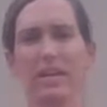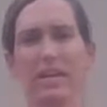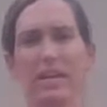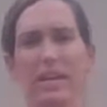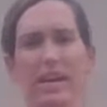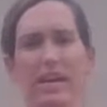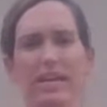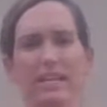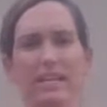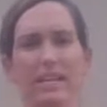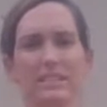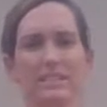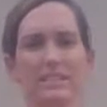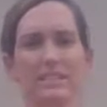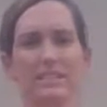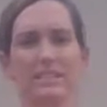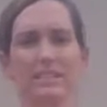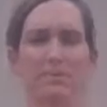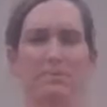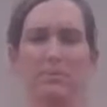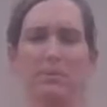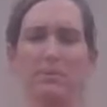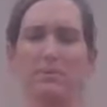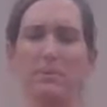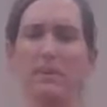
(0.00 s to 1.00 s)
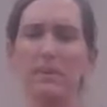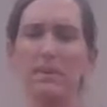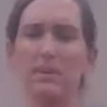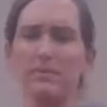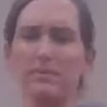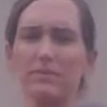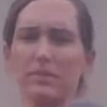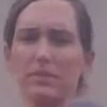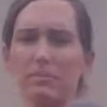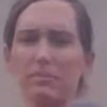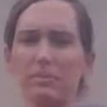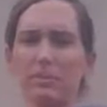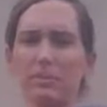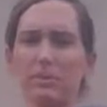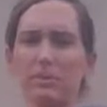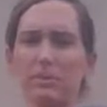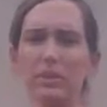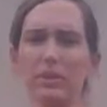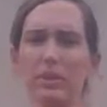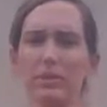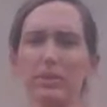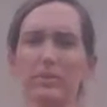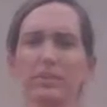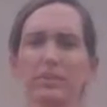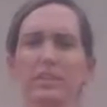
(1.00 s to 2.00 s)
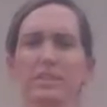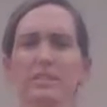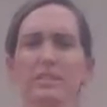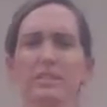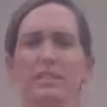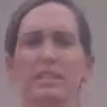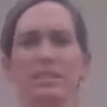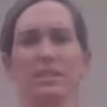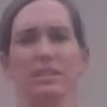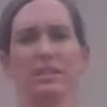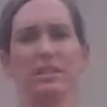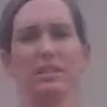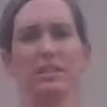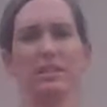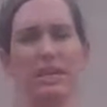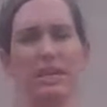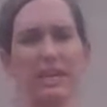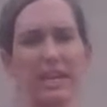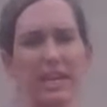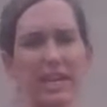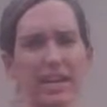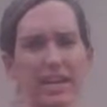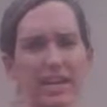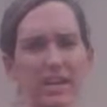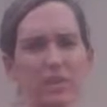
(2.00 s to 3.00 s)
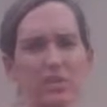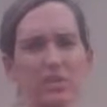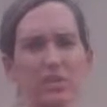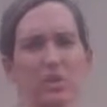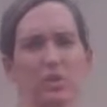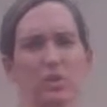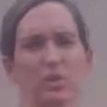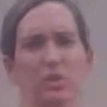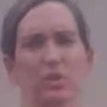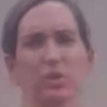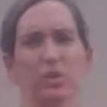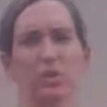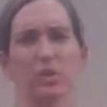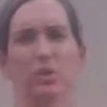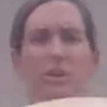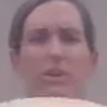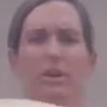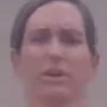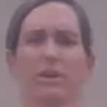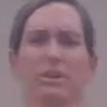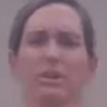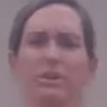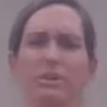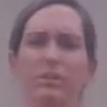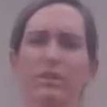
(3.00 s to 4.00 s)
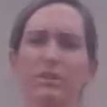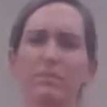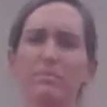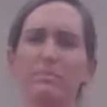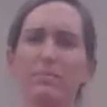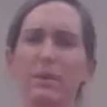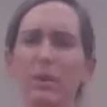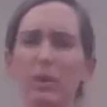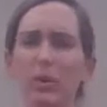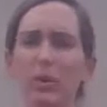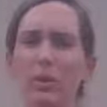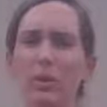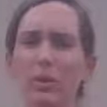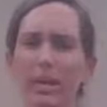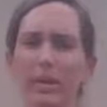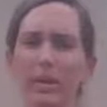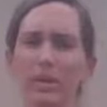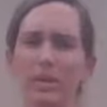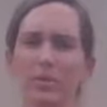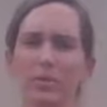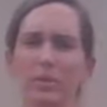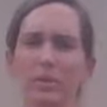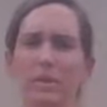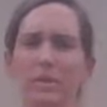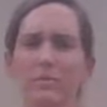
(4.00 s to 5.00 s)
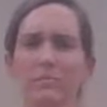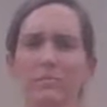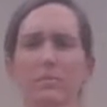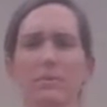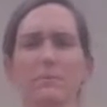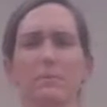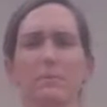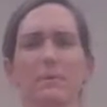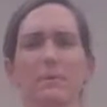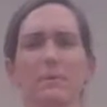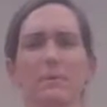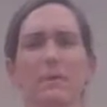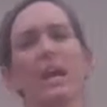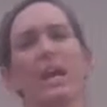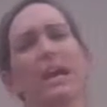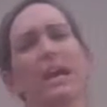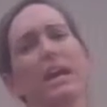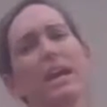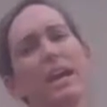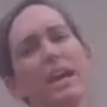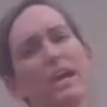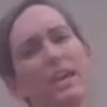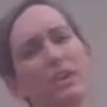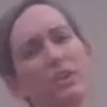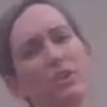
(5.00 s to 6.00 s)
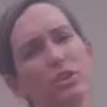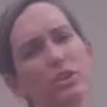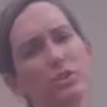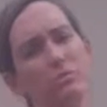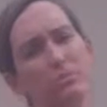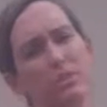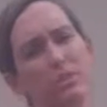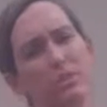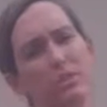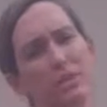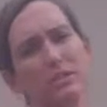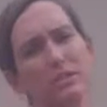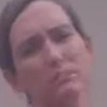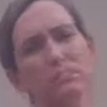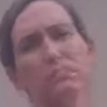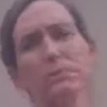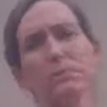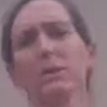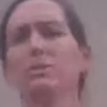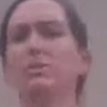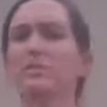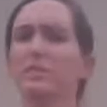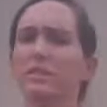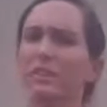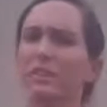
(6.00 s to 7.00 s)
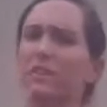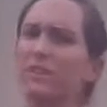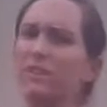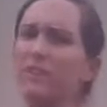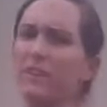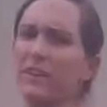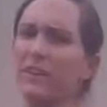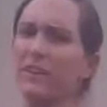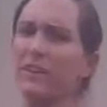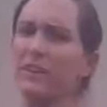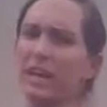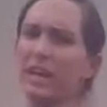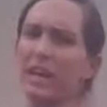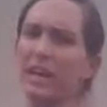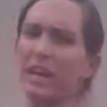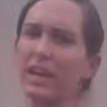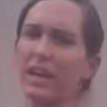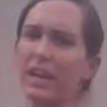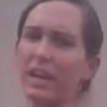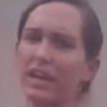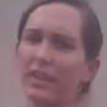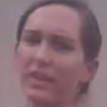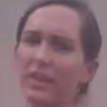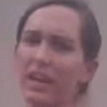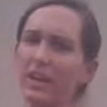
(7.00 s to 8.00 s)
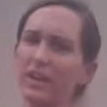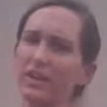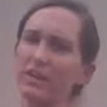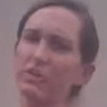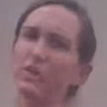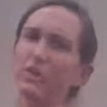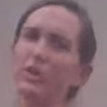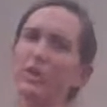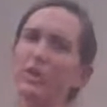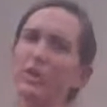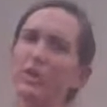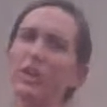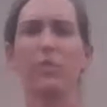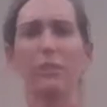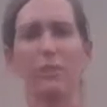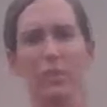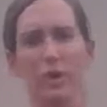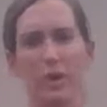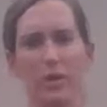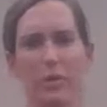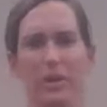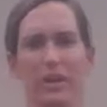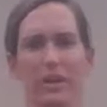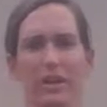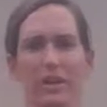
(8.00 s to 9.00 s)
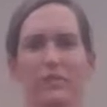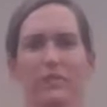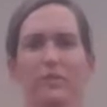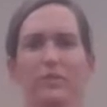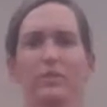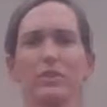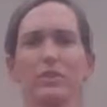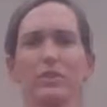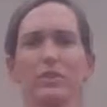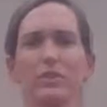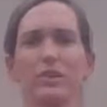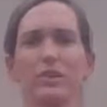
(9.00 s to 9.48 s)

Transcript: can act as an implement of some sort. You can still engage your core. You can be holding on to an implement, and you can be explosive in that you can throw it if you need